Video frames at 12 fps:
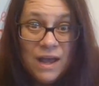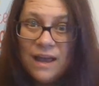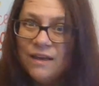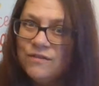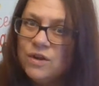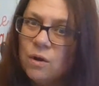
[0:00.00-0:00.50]

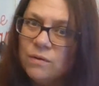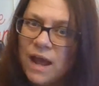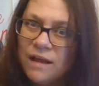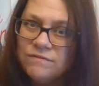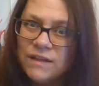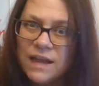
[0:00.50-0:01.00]
If you don't
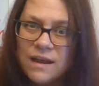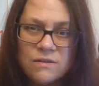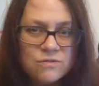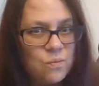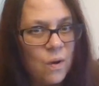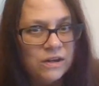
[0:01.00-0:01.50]
have
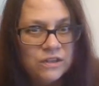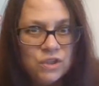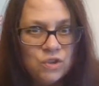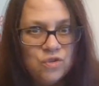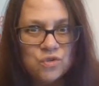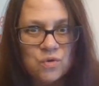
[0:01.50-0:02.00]
Legos, why don't
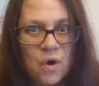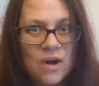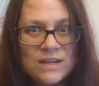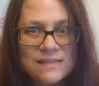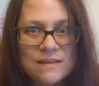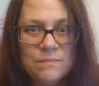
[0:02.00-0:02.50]
you
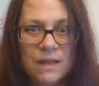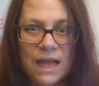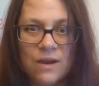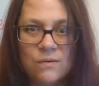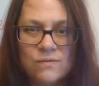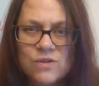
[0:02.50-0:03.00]
draw some
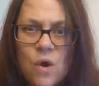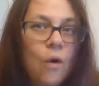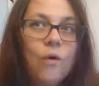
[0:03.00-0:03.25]
Legos?